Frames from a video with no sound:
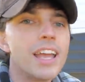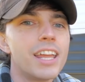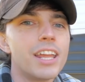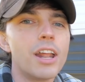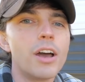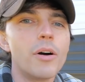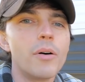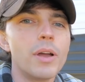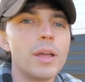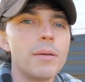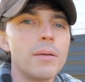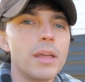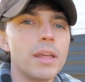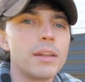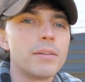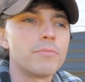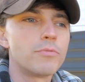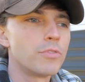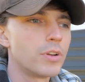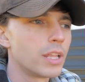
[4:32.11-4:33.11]
You know,
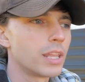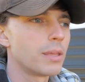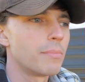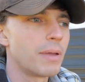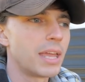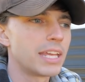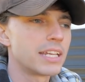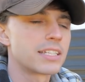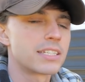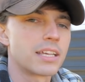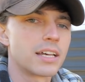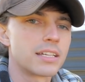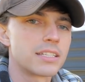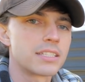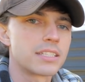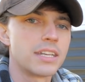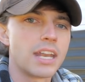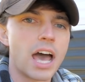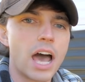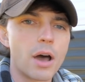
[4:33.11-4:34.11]
it really makes
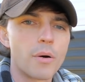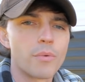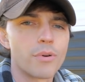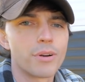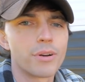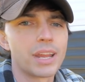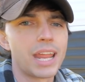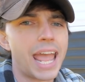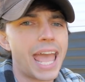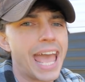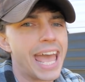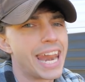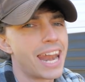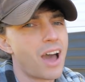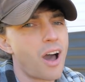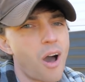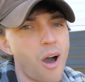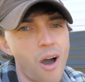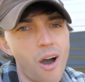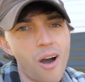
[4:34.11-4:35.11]
us not worry at
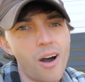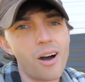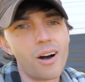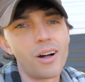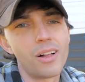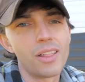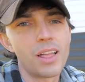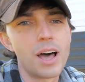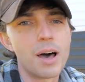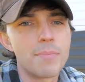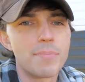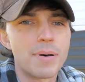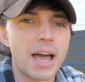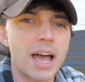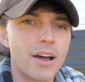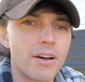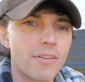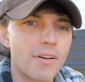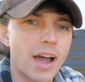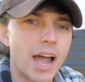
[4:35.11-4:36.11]
all
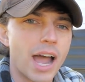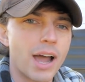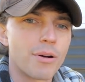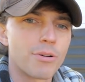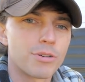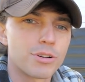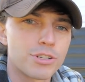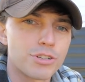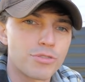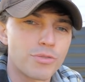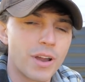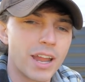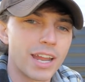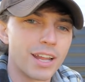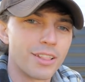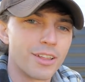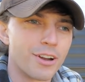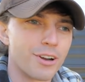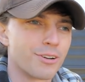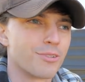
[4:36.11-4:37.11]
about our
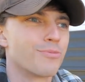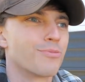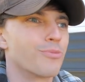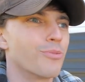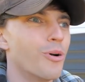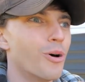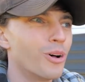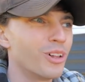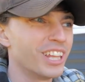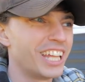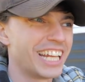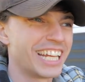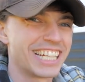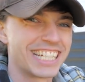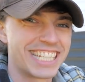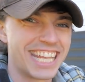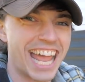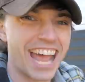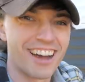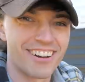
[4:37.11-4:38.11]
trailer rolling
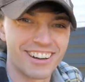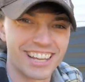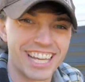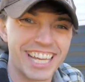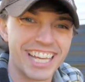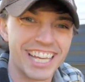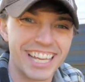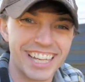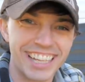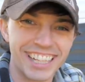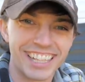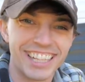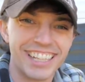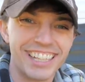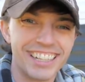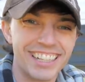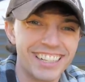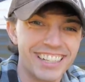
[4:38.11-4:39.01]
down a hill.